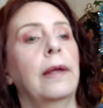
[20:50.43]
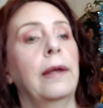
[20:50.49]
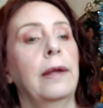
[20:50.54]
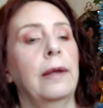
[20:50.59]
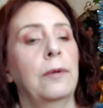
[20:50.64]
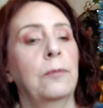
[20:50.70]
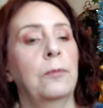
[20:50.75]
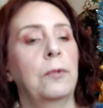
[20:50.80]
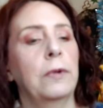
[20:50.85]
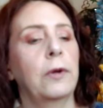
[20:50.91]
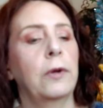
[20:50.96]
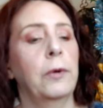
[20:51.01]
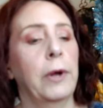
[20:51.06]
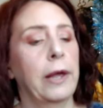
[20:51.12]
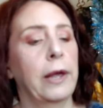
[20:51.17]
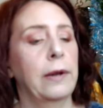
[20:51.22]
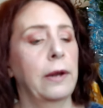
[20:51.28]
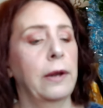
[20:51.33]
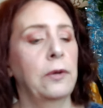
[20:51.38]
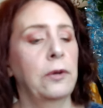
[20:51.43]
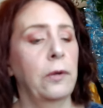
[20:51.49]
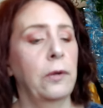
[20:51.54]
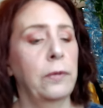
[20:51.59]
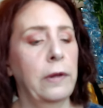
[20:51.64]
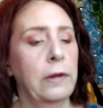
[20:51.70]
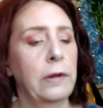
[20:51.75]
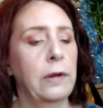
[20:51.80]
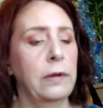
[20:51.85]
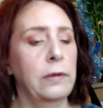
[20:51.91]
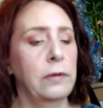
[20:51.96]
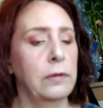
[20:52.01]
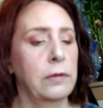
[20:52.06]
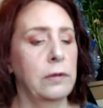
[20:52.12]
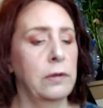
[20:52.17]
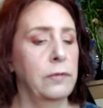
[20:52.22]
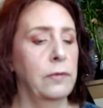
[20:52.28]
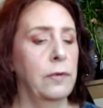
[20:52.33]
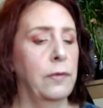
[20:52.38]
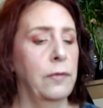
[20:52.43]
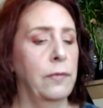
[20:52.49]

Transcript: And we'll go ahead and do this.